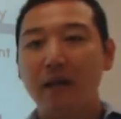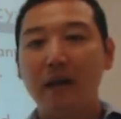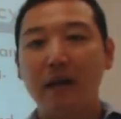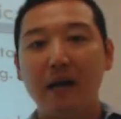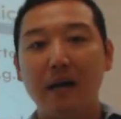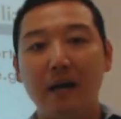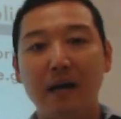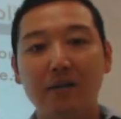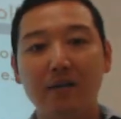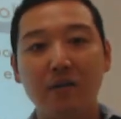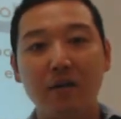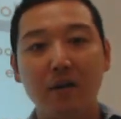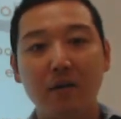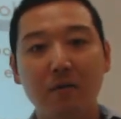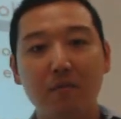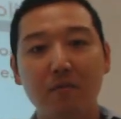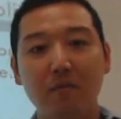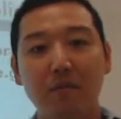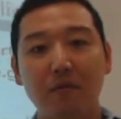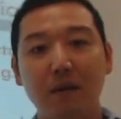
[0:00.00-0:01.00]
And
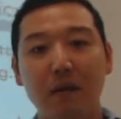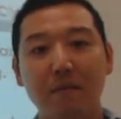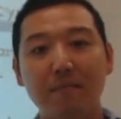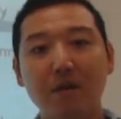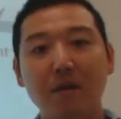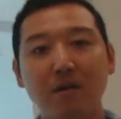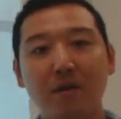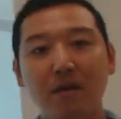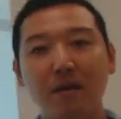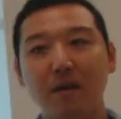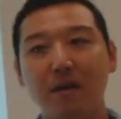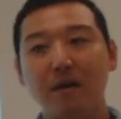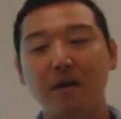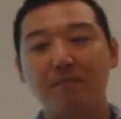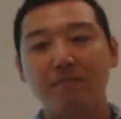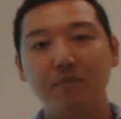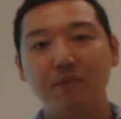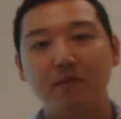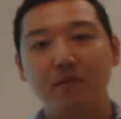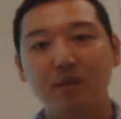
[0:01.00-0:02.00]
so I'm noting
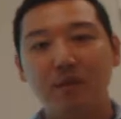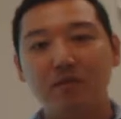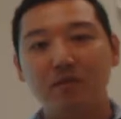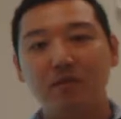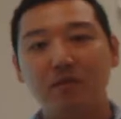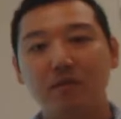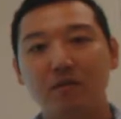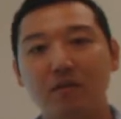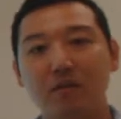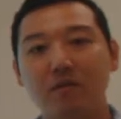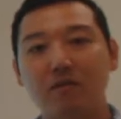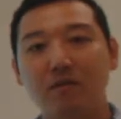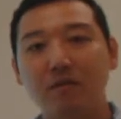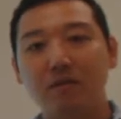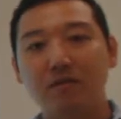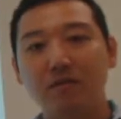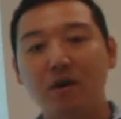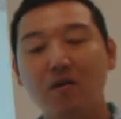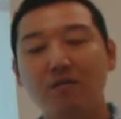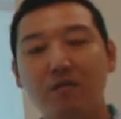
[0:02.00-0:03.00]
here just the sort
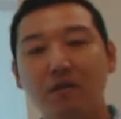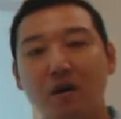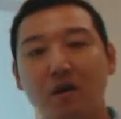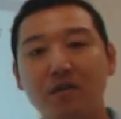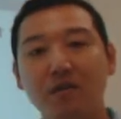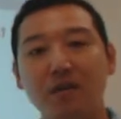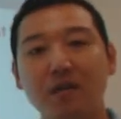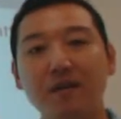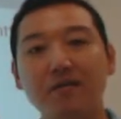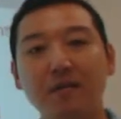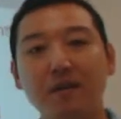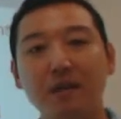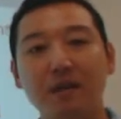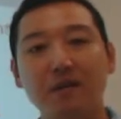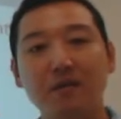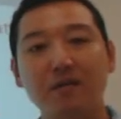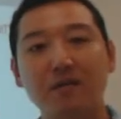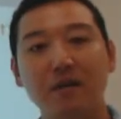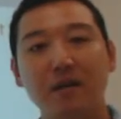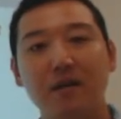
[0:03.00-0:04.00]
of overall
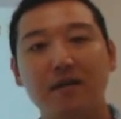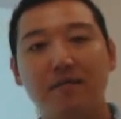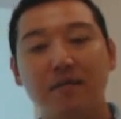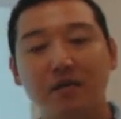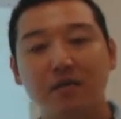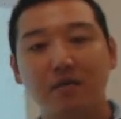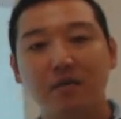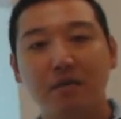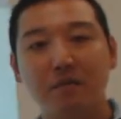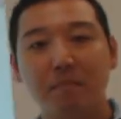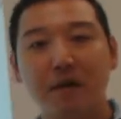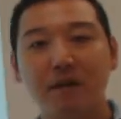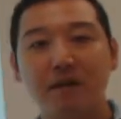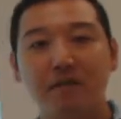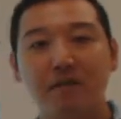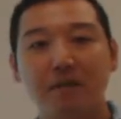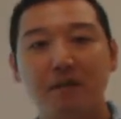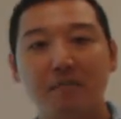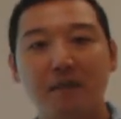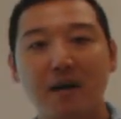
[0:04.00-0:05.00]
significance of fiscal and
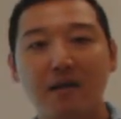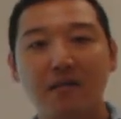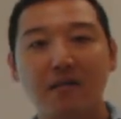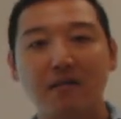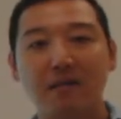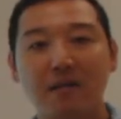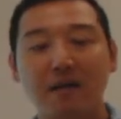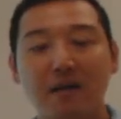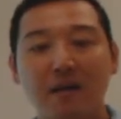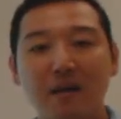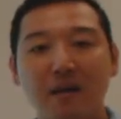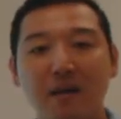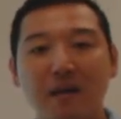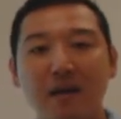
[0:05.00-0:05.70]
monetary policy.